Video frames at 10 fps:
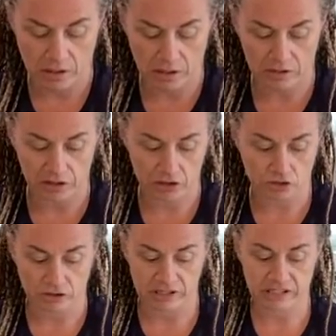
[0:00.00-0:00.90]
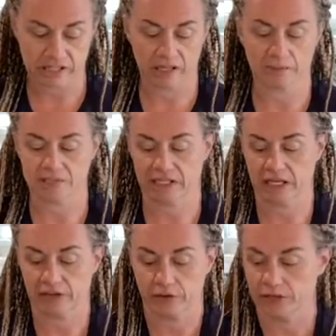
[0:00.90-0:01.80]
And then your dressing comes
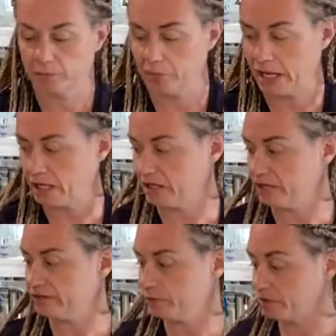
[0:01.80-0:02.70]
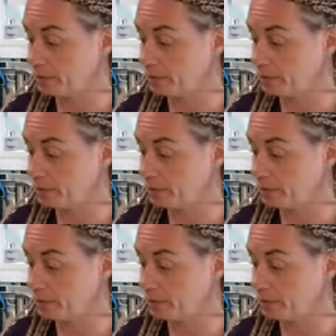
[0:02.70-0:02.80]
together in pennies with